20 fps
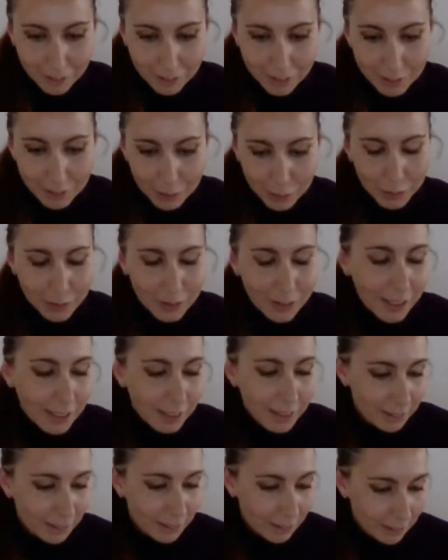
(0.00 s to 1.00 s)
civil
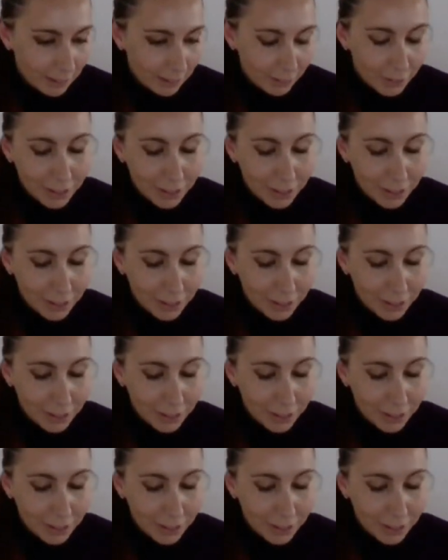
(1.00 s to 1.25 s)
society